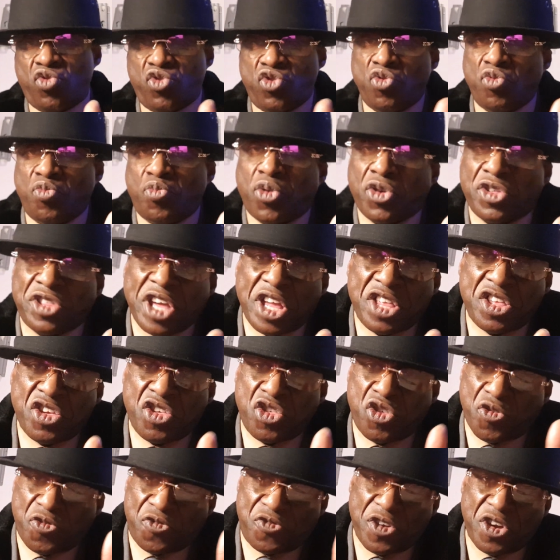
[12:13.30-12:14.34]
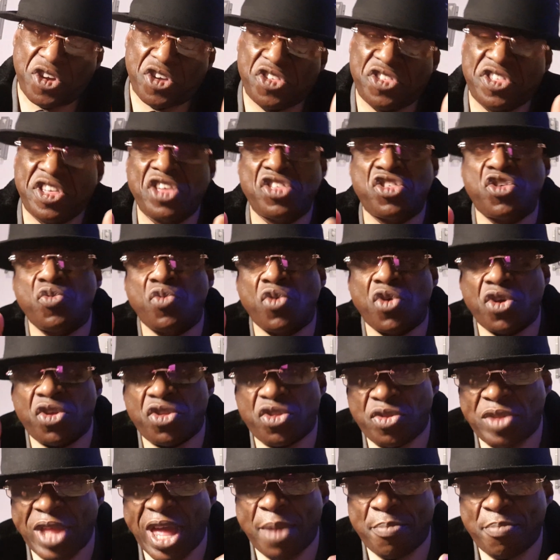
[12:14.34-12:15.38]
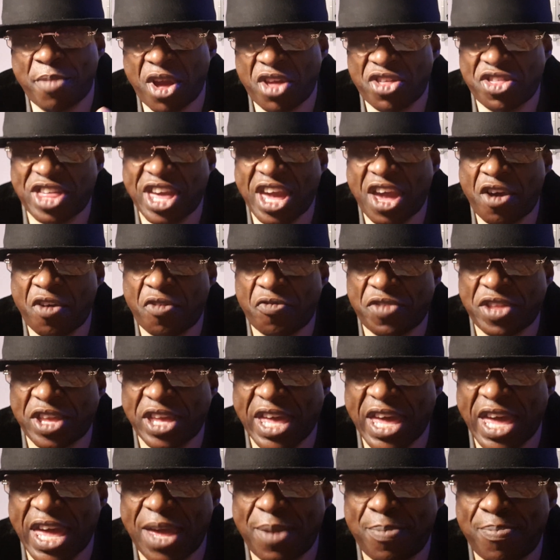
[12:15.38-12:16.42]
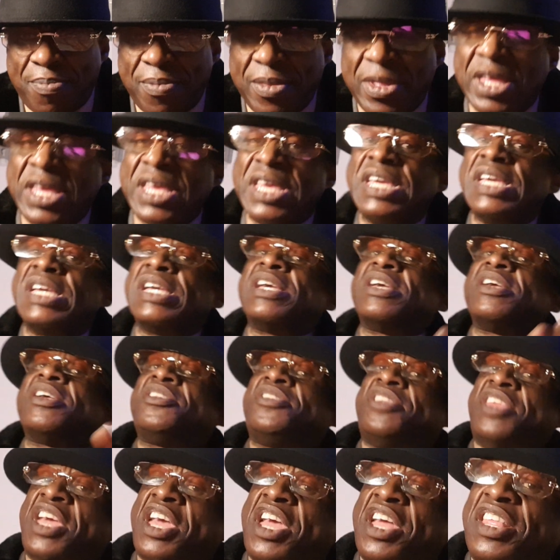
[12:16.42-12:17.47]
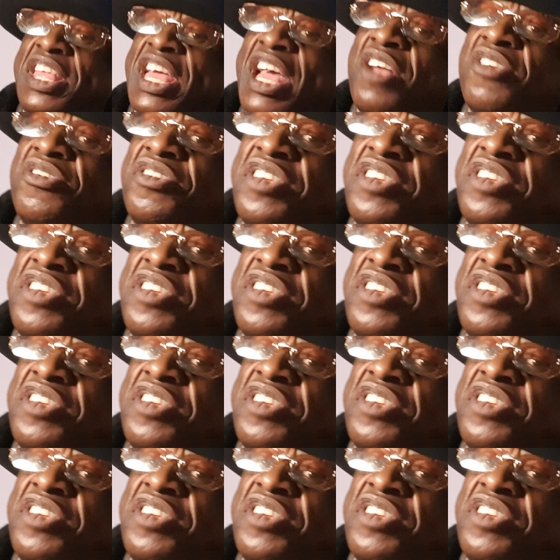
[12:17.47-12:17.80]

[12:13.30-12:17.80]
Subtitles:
you presented your figure and said you earned that much out of the game. They're now